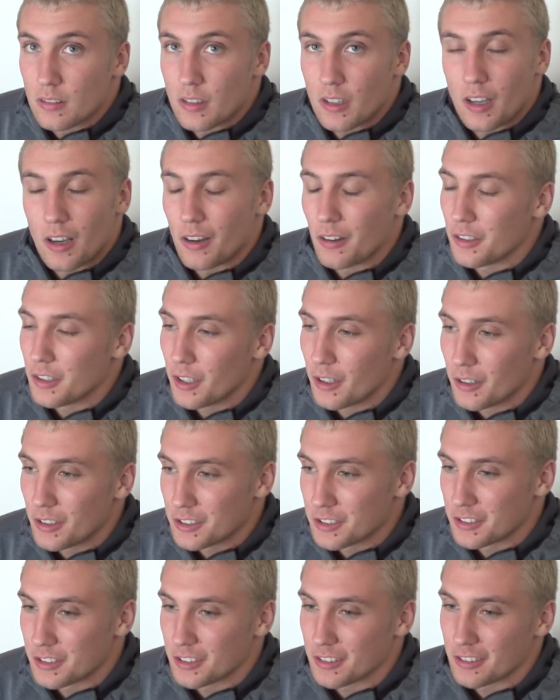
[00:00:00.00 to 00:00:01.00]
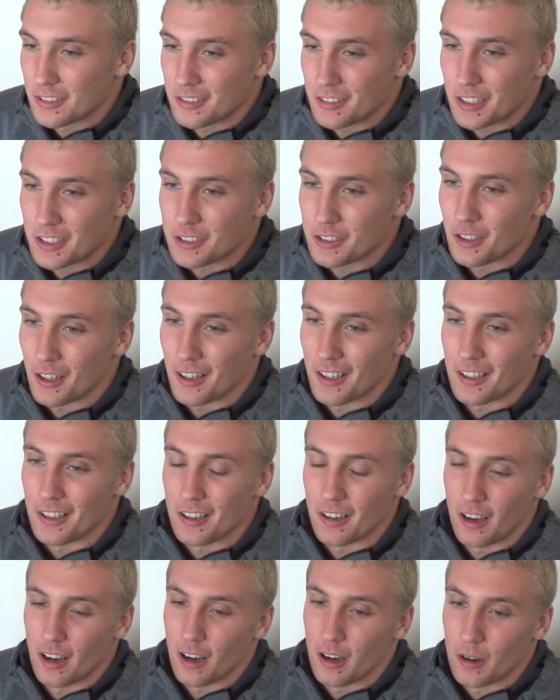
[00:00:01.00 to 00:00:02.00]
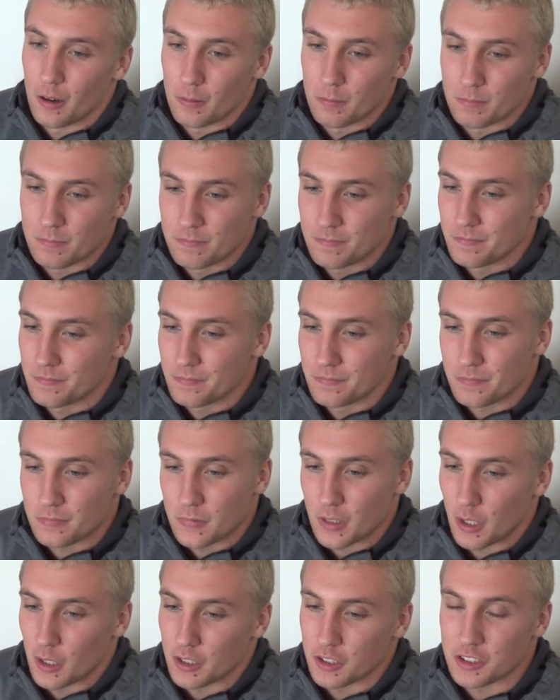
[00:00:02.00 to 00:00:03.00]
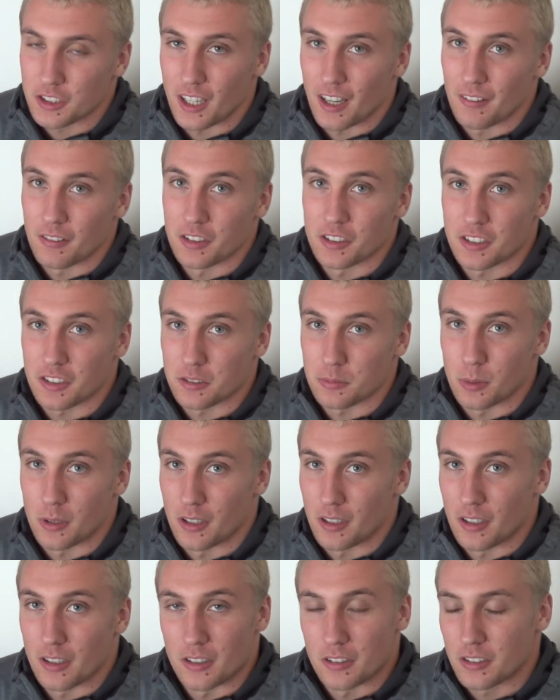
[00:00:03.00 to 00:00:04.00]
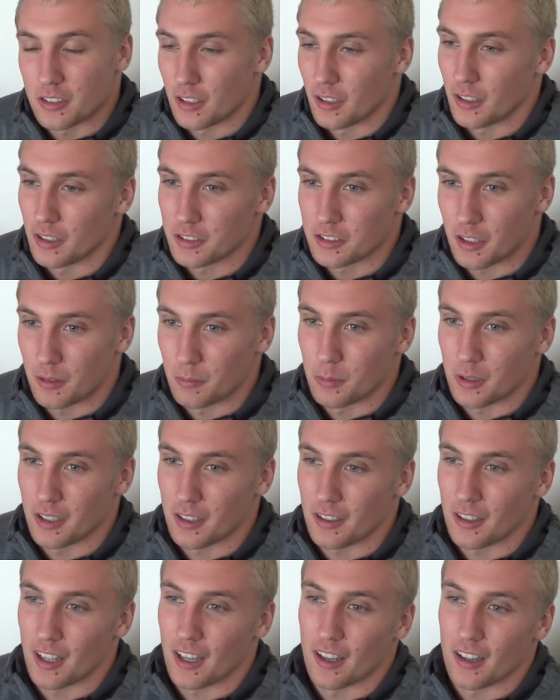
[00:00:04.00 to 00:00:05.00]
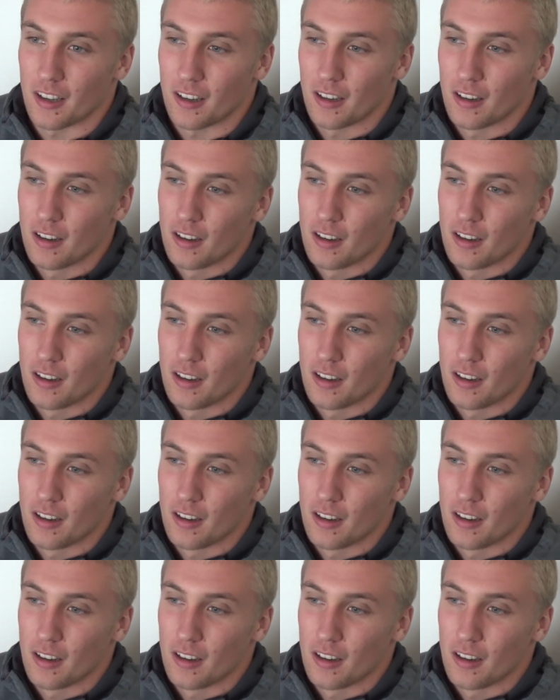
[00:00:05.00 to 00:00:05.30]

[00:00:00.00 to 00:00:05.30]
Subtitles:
You know, it's great. You know, just to have this experience, you know, it's something that,